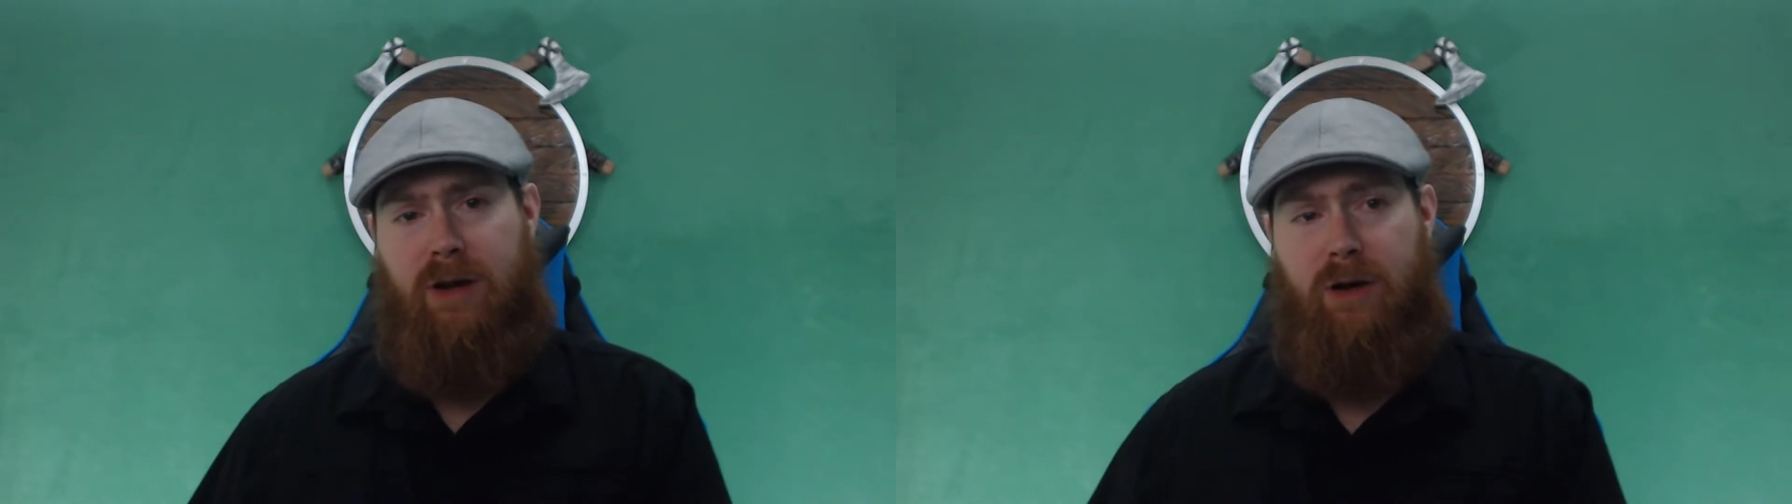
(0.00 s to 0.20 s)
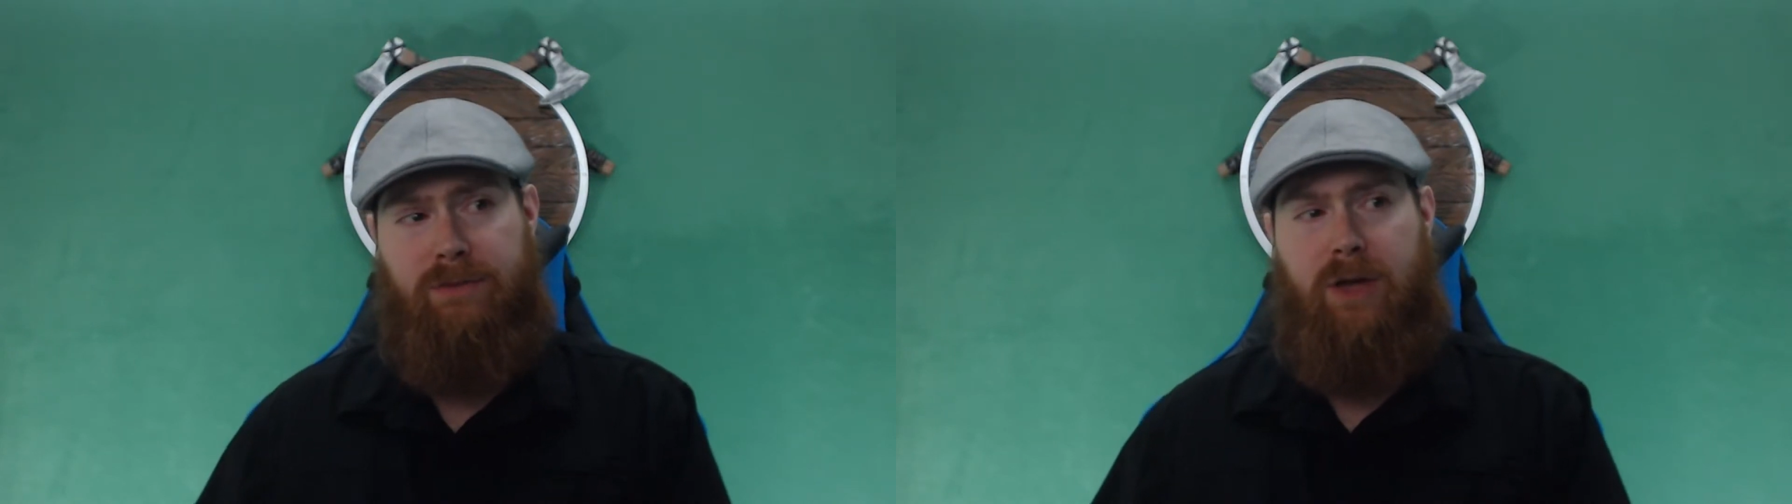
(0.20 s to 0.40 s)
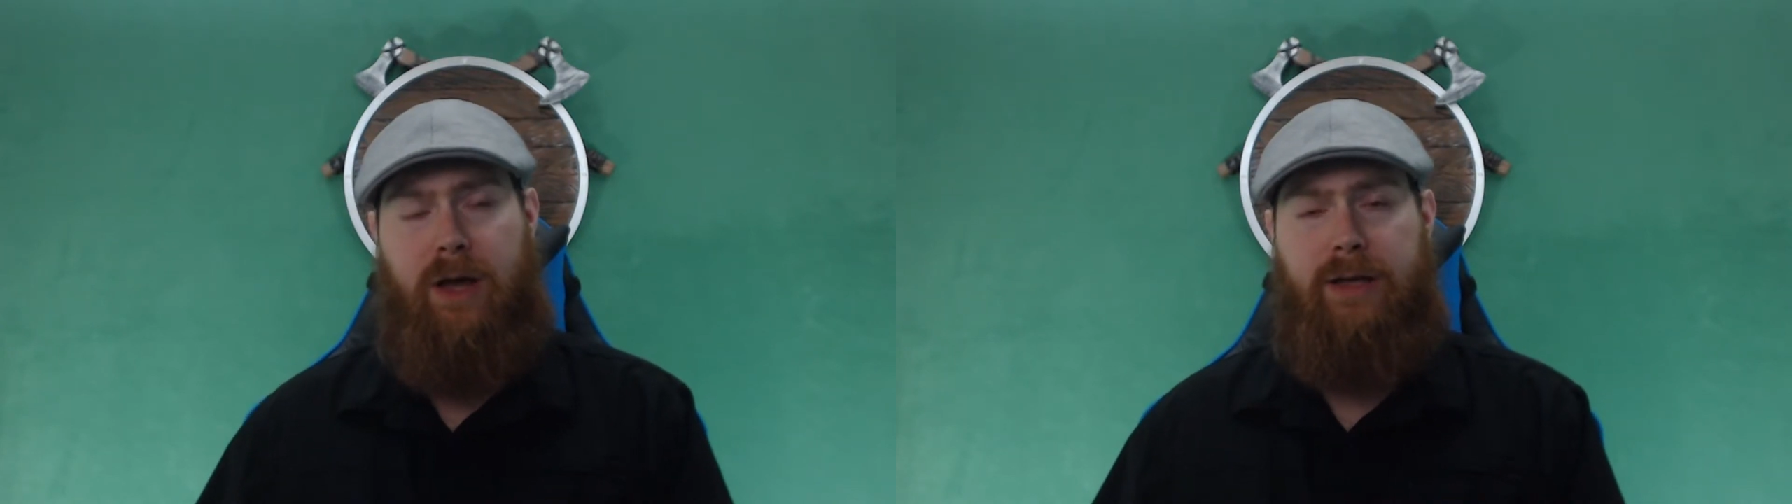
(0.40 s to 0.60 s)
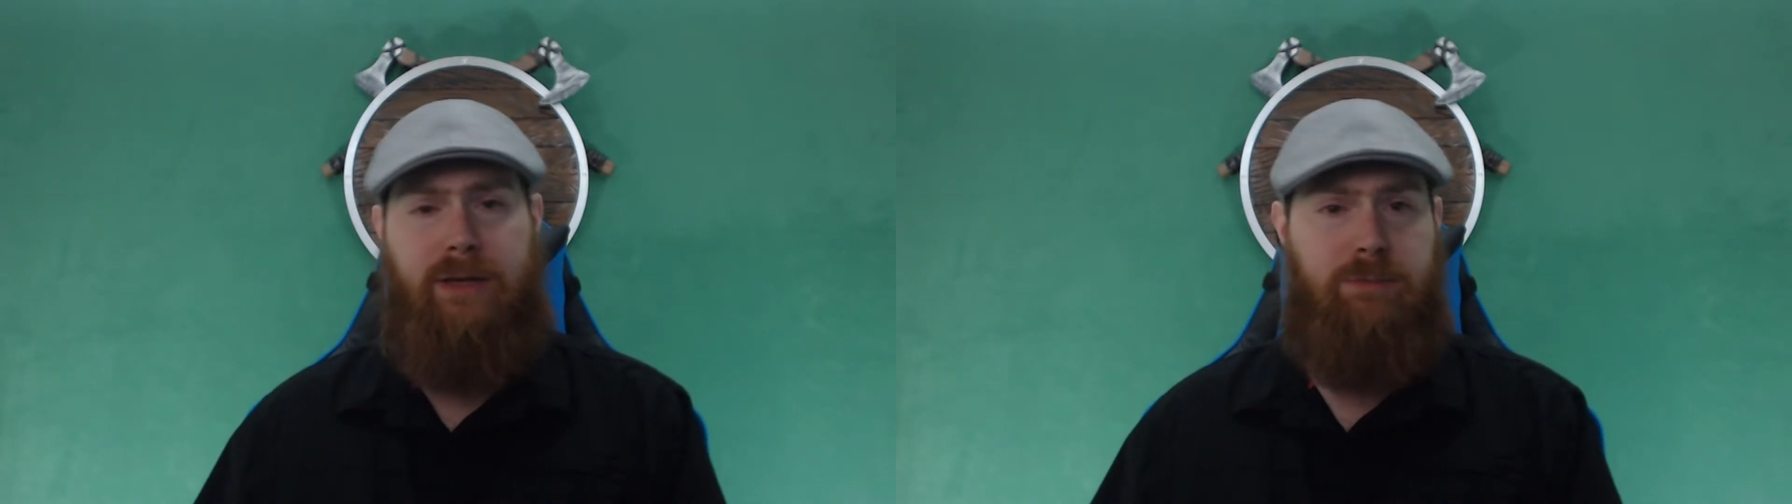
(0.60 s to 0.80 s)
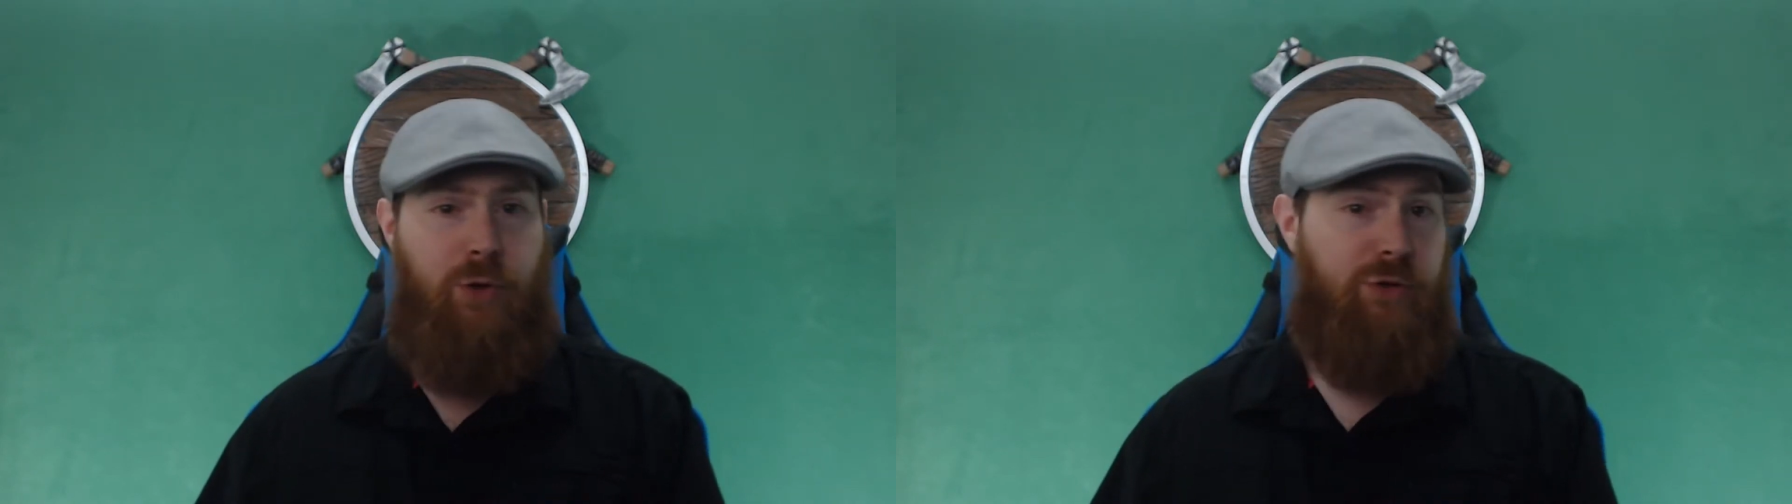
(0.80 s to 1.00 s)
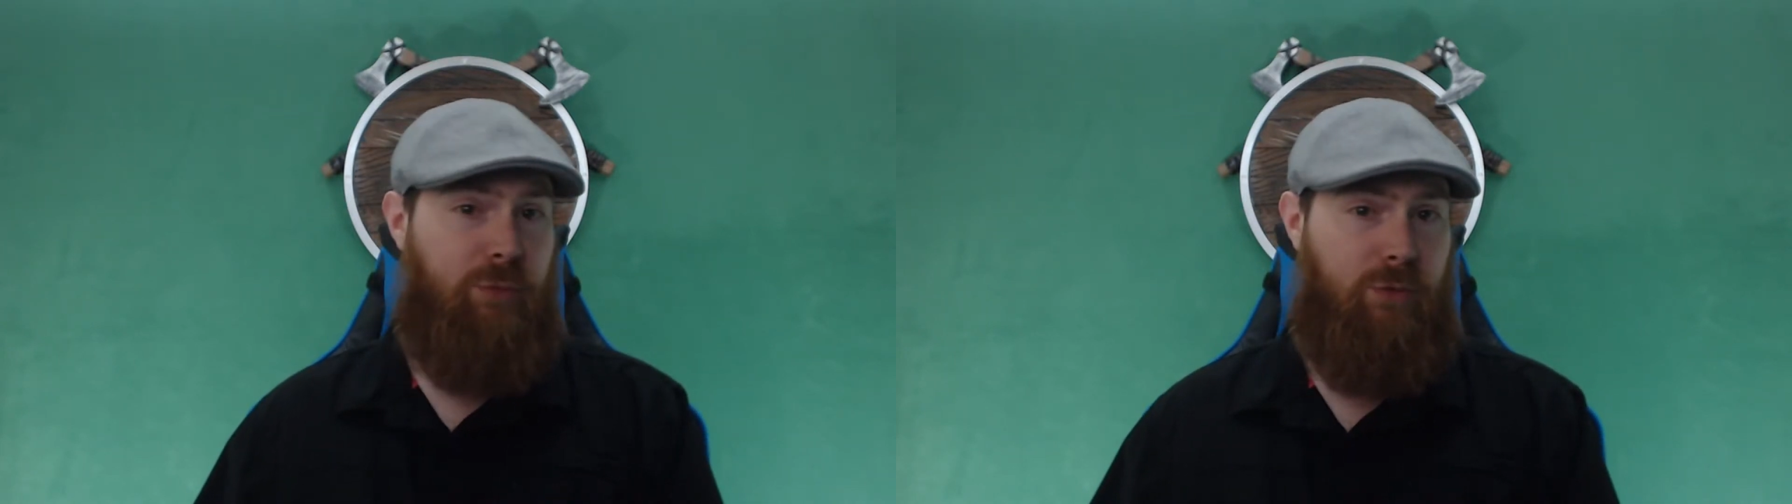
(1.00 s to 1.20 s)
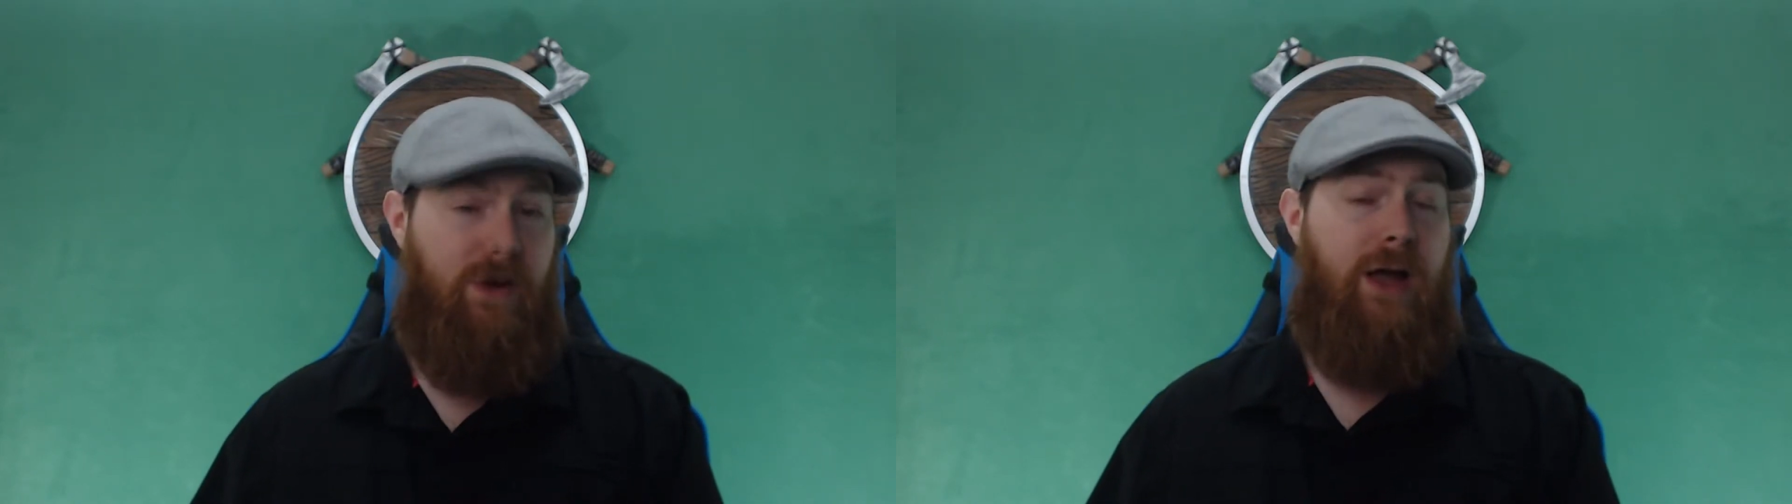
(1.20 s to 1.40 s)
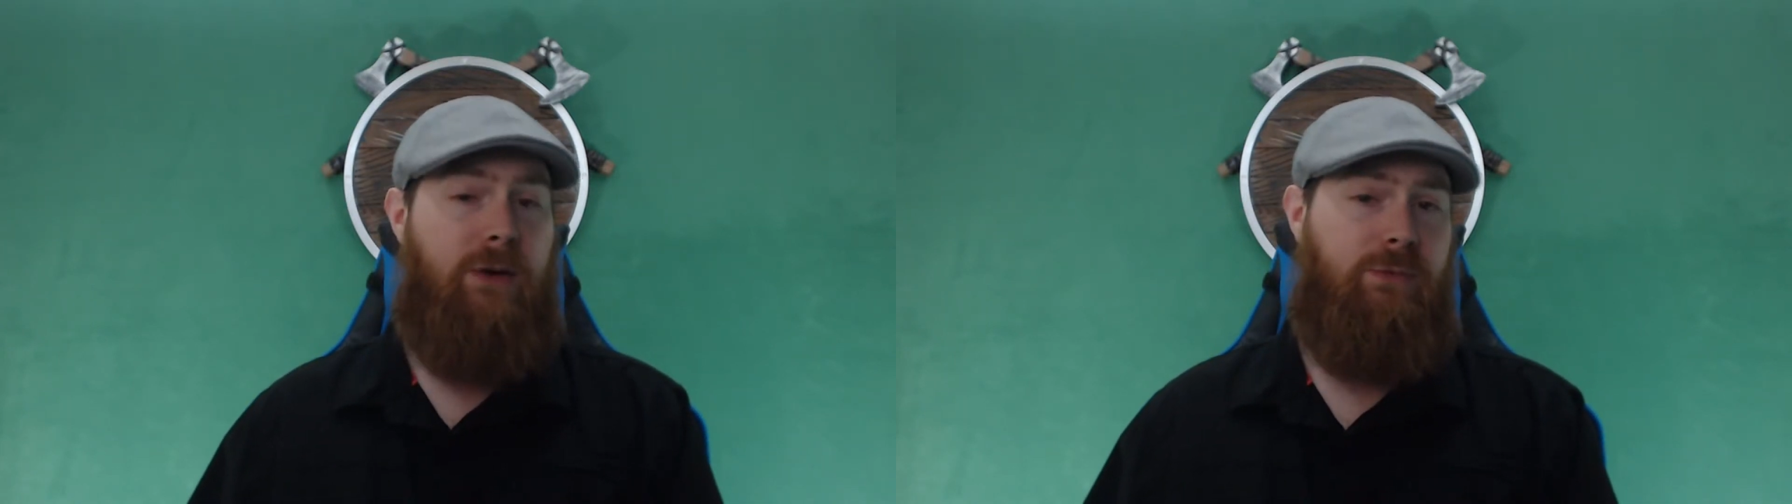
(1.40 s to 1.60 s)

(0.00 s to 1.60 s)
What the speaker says: offline in multiple file